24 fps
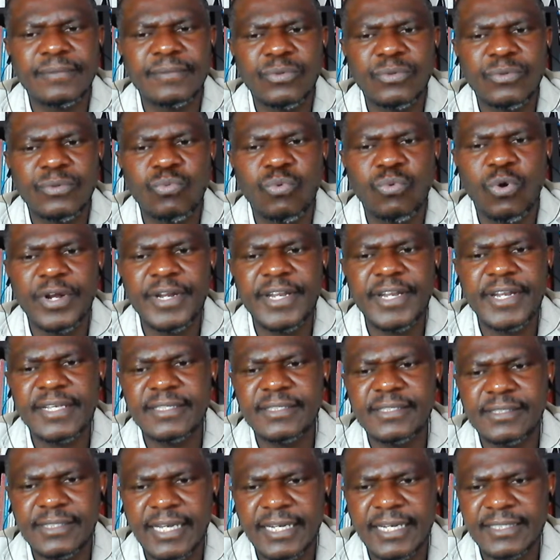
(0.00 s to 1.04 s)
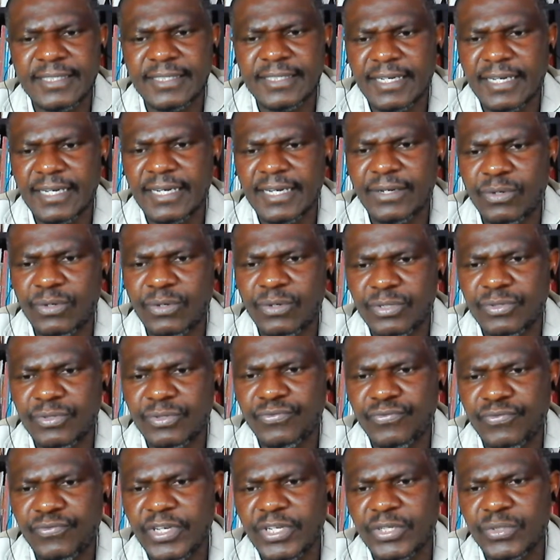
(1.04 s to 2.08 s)
warnings that are
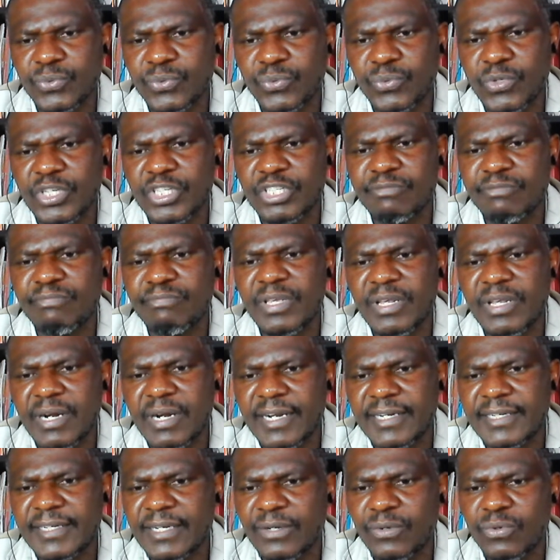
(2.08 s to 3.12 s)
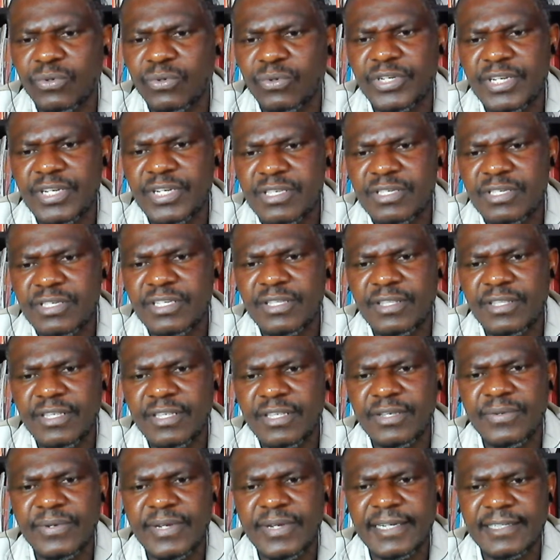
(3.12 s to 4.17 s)
referred to as Miranda warnings in the
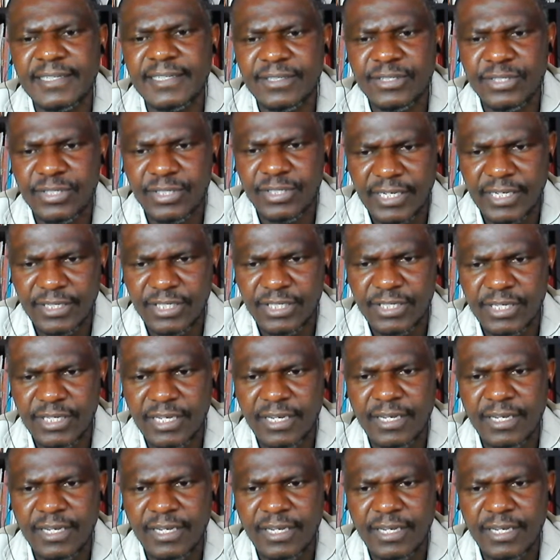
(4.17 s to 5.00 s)
United States